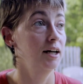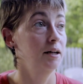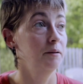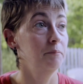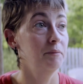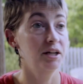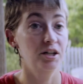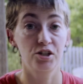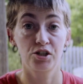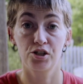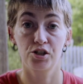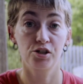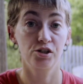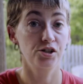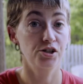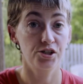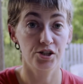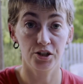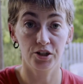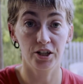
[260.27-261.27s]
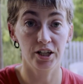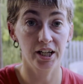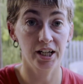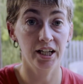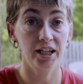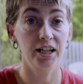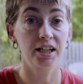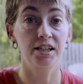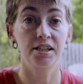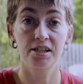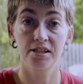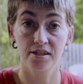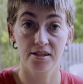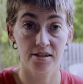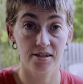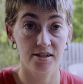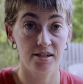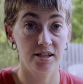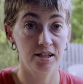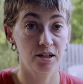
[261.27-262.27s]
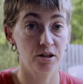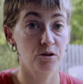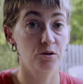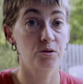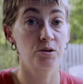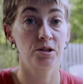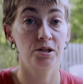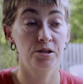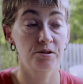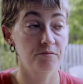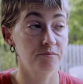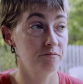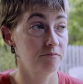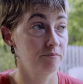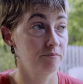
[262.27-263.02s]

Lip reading: Make sure you're stirring it, it doesn't stick or